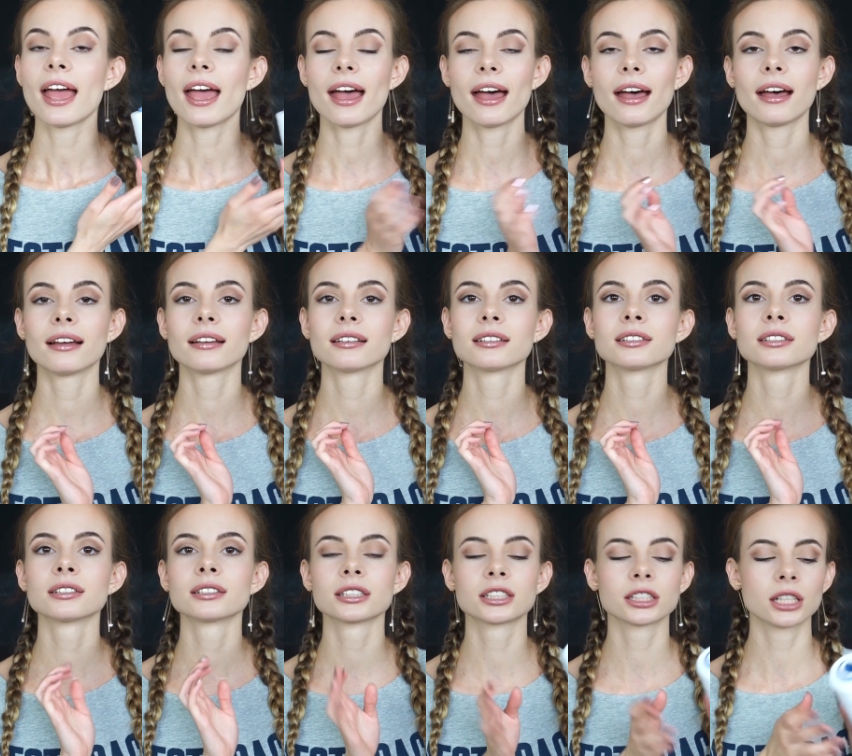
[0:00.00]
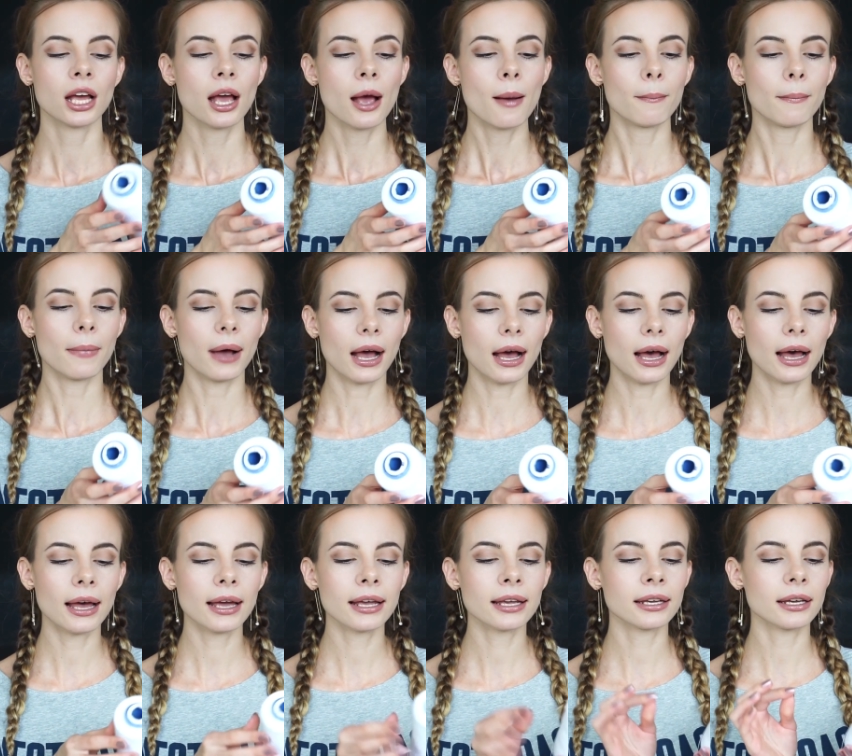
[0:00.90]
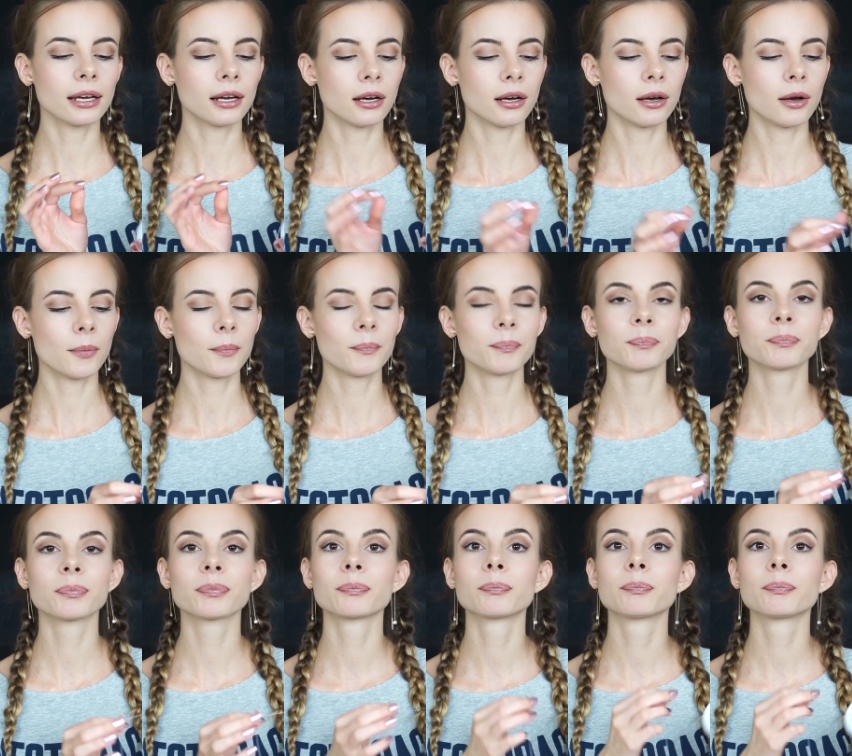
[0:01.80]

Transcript: And I